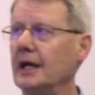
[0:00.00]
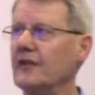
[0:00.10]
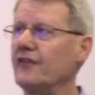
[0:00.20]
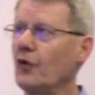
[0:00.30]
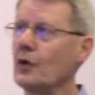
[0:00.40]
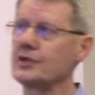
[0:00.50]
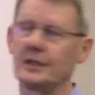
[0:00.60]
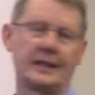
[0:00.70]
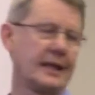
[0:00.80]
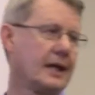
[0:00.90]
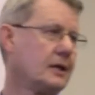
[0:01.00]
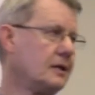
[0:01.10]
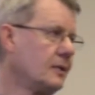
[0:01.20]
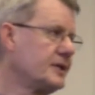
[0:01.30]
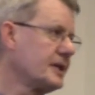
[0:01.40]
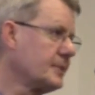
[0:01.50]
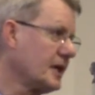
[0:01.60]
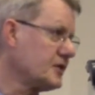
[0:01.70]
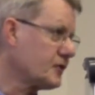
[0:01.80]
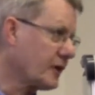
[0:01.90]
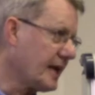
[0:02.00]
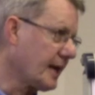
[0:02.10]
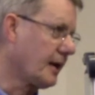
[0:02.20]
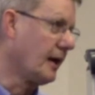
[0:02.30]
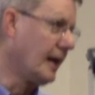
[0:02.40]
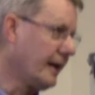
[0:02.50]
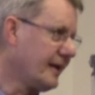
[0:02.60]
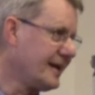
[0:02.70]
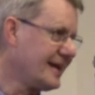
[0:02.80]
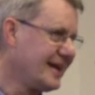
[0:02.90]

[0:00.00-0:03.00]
Unfortunately, we sometimes forget God.